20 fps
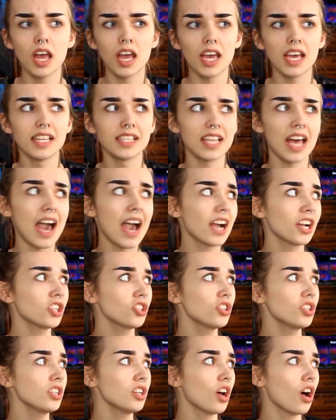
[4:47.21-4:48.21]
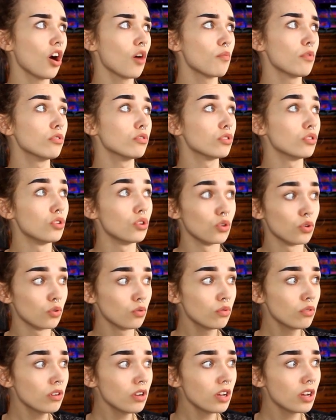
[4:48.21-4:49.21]
It's actually almost
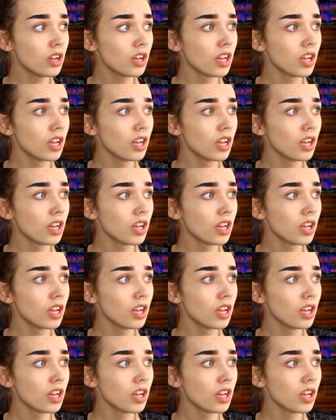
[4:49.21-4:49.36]
noon